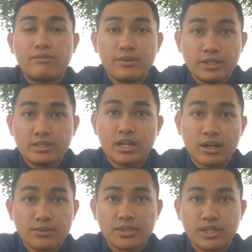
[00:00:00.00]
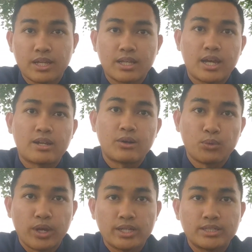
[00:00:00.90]
3,000 Etihad
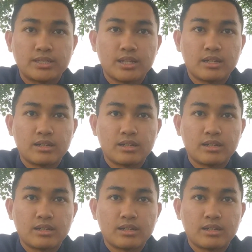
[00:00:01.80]
Airways